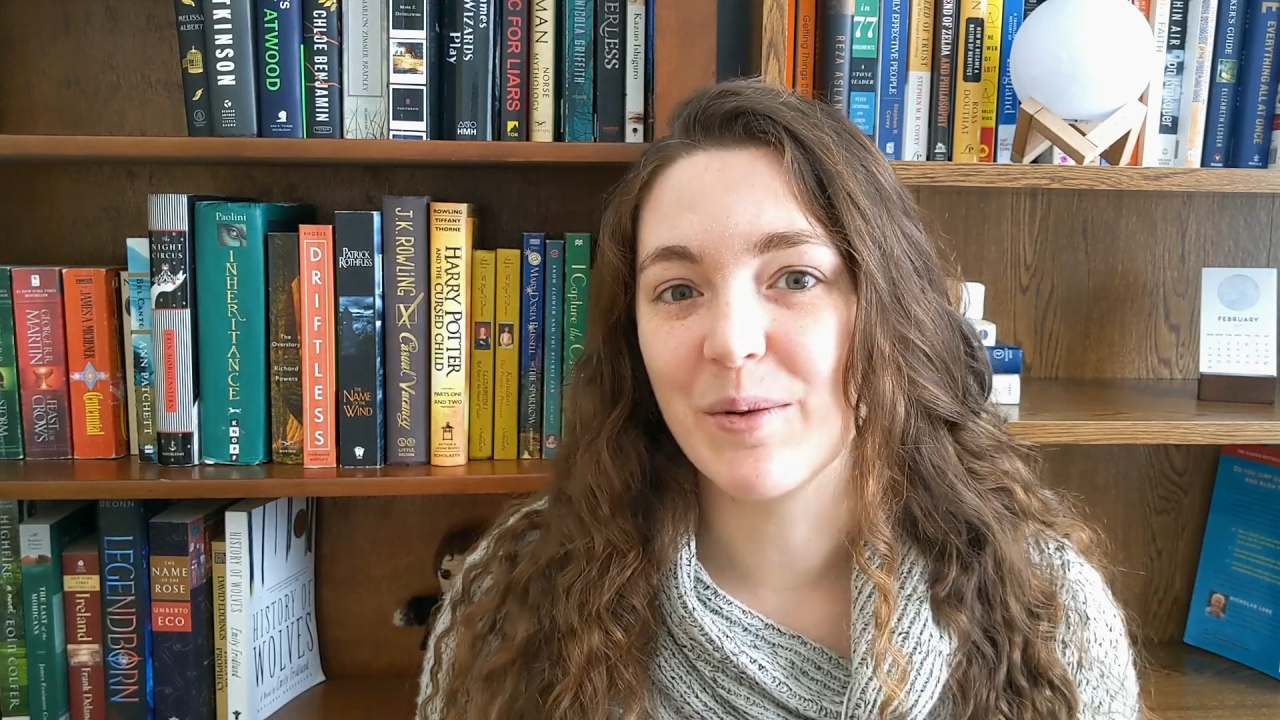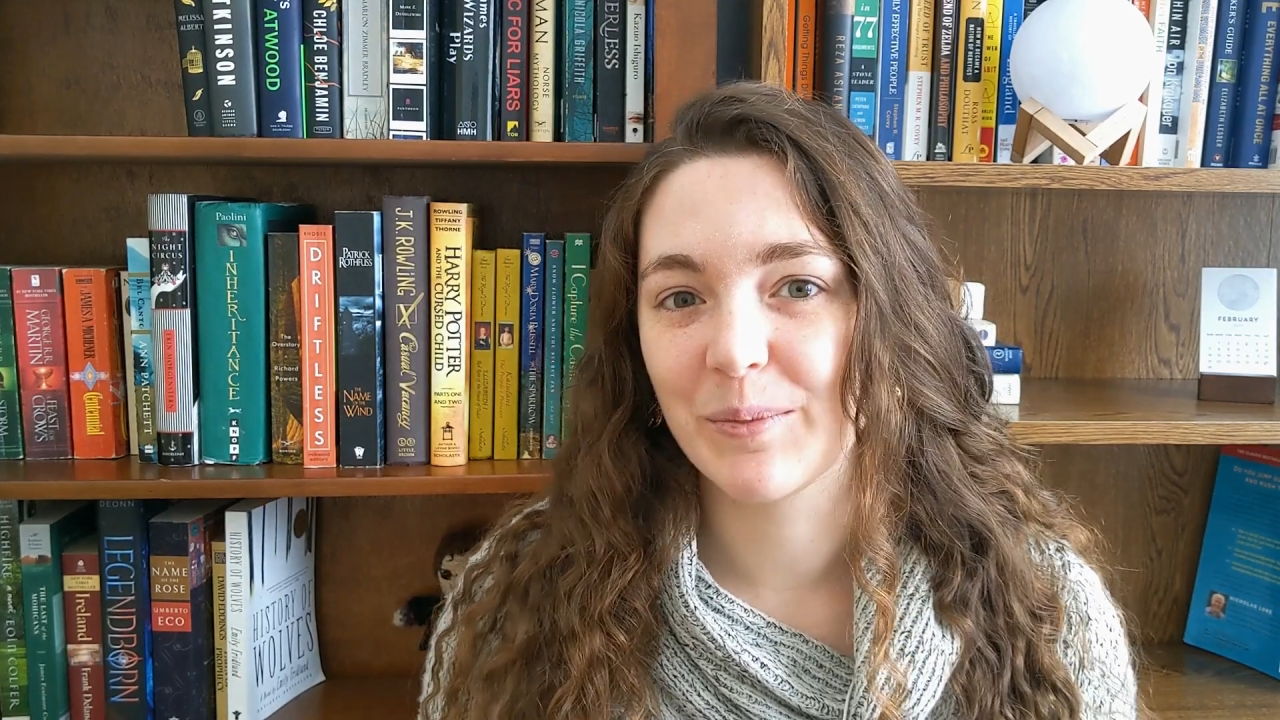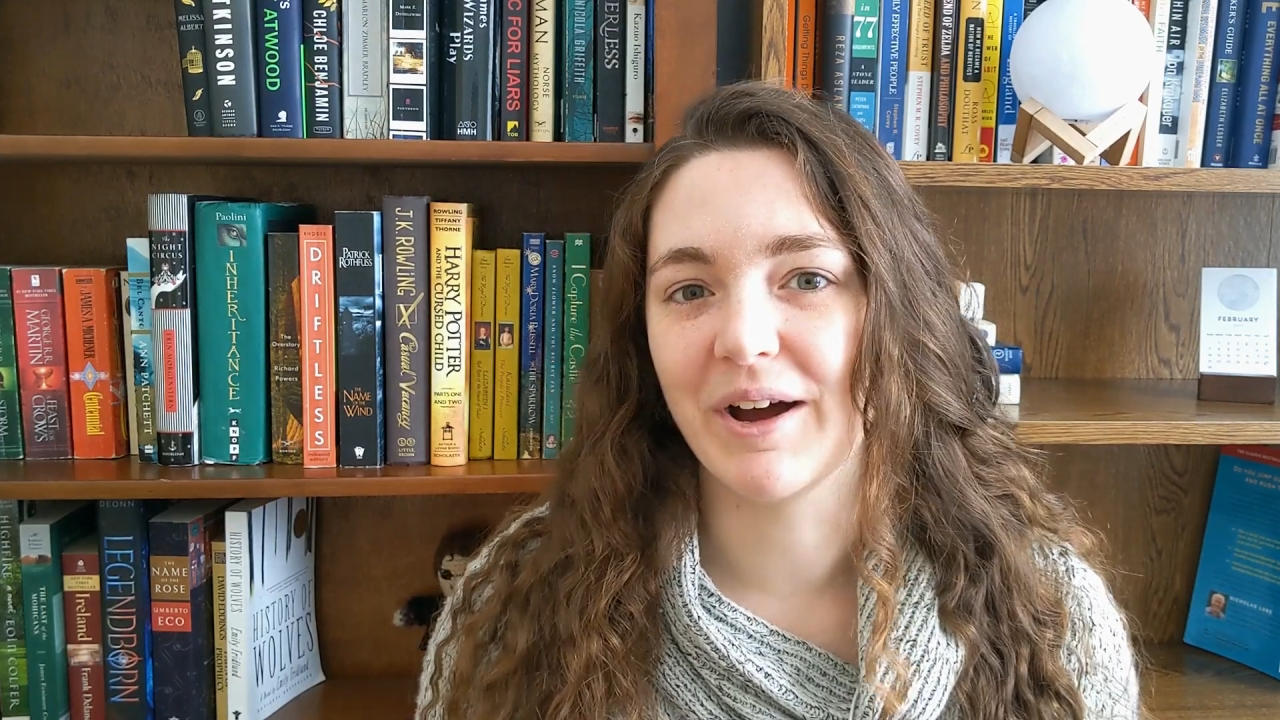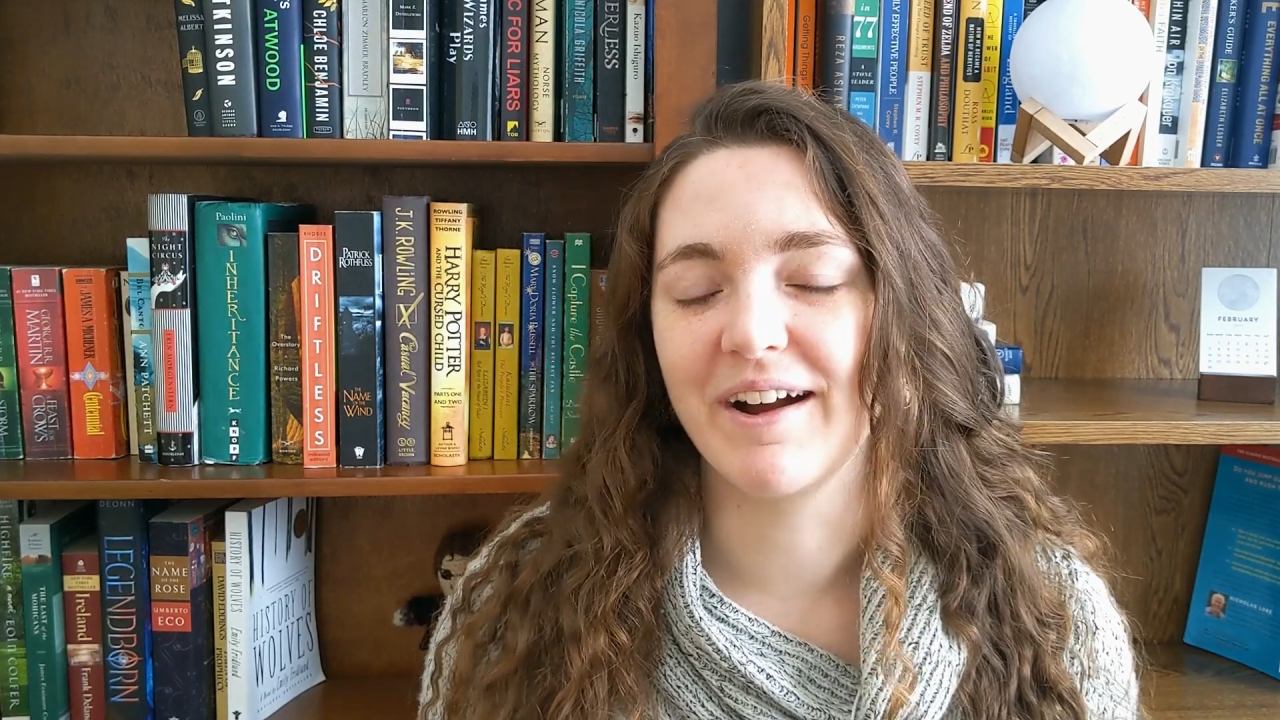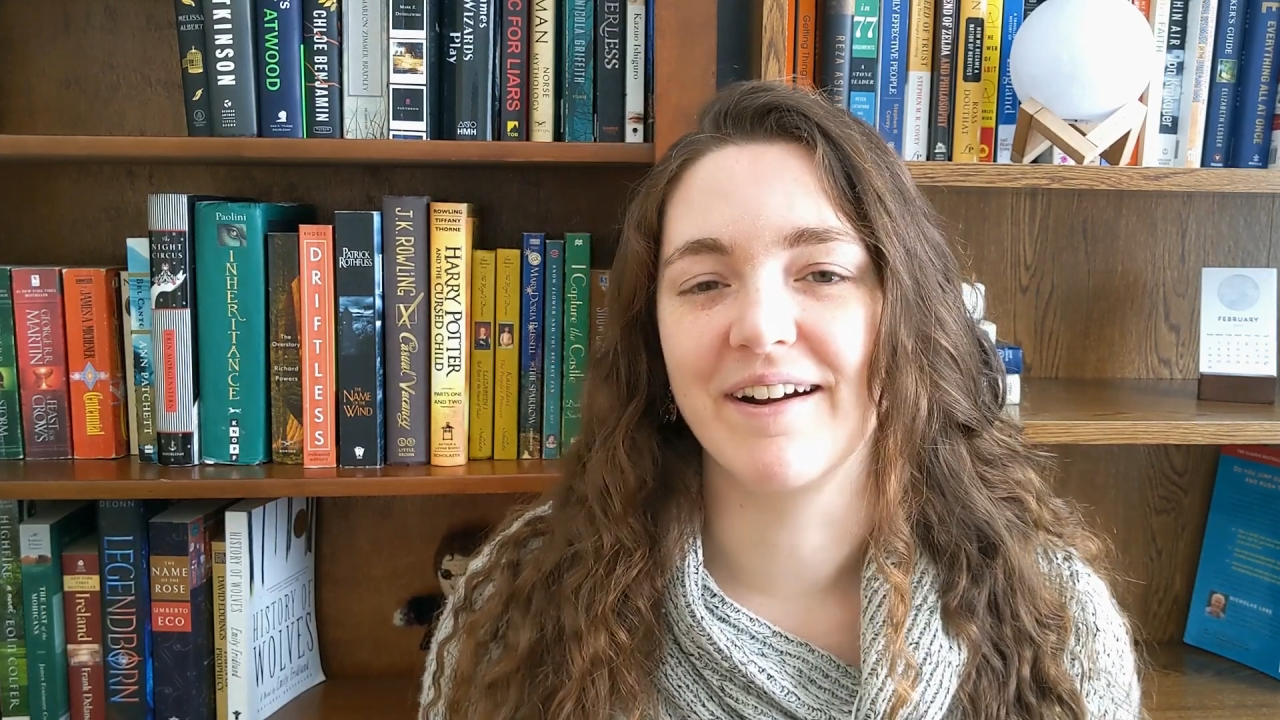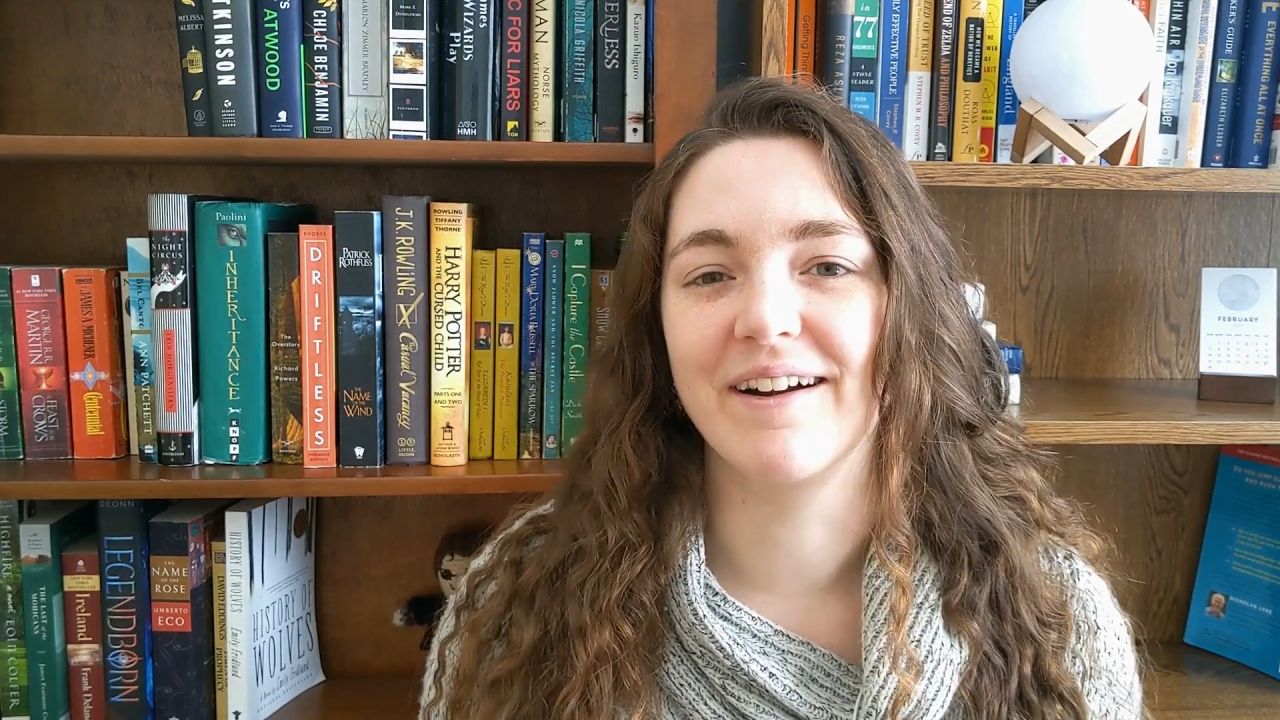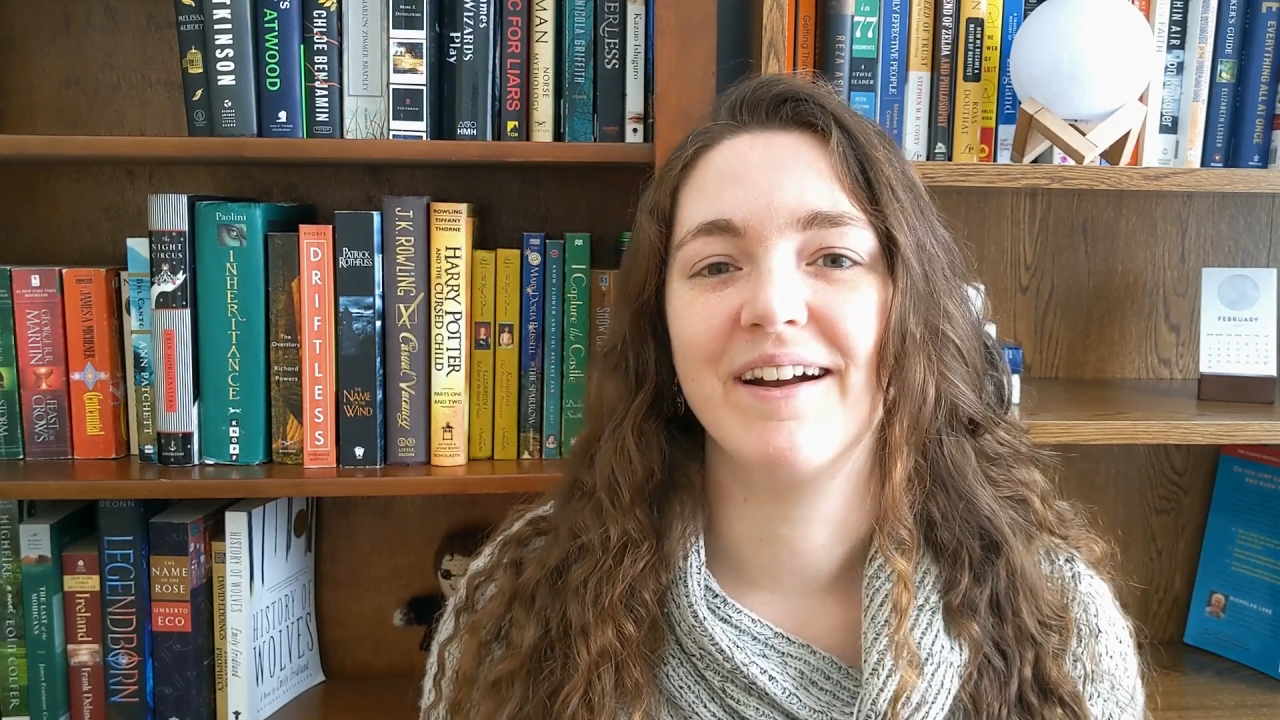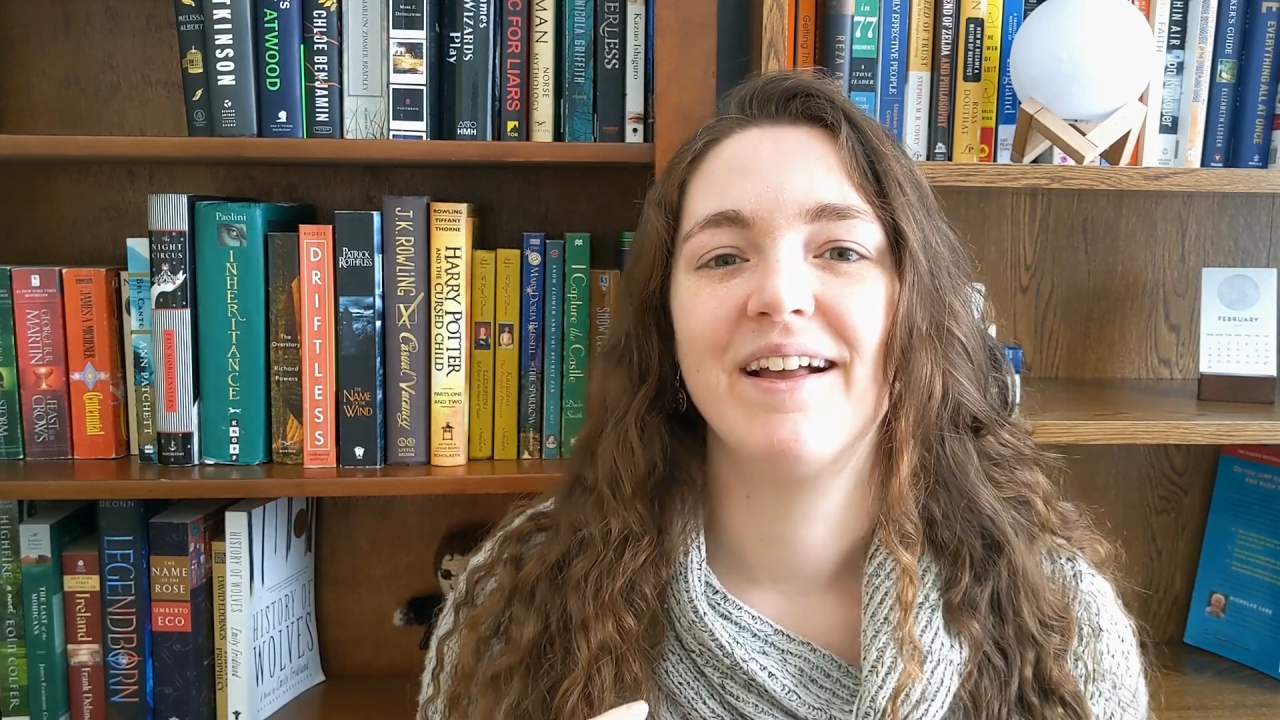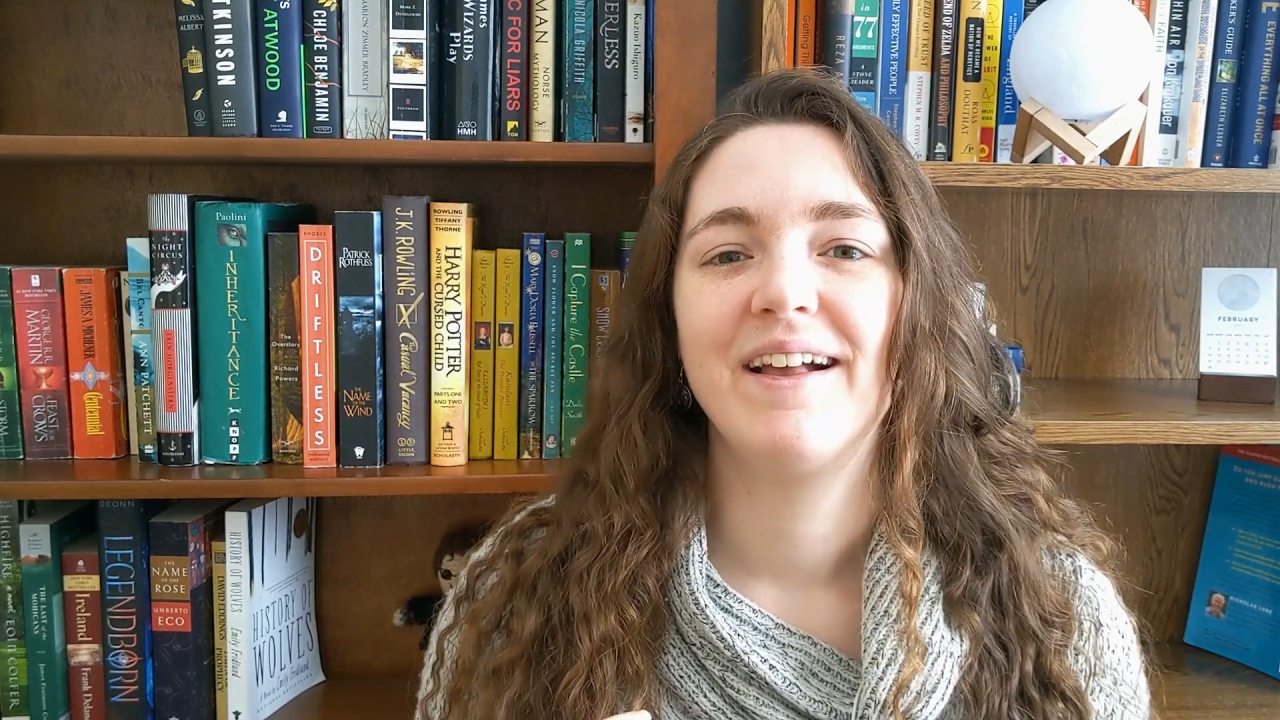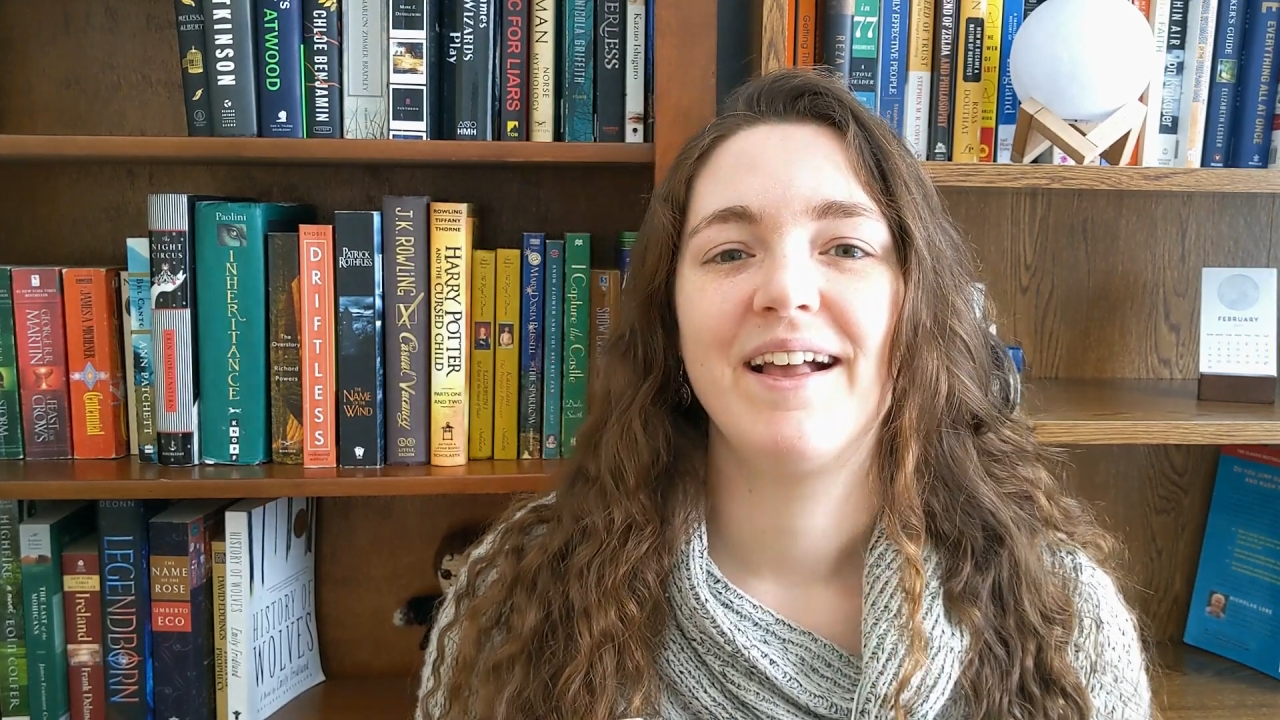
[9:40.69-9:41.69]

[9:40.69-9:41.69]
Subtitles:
Empire